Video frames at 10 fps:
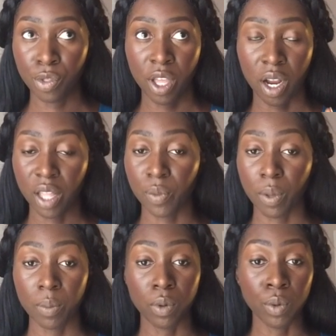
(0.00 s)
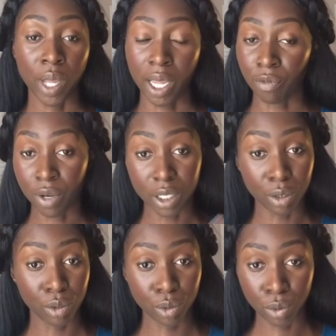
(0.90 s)
there are other people who can really
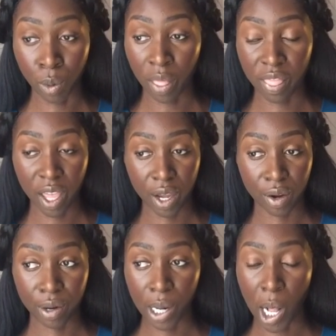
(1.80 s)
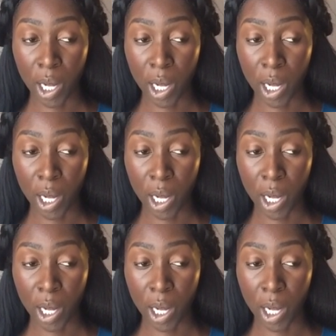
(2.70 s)
do their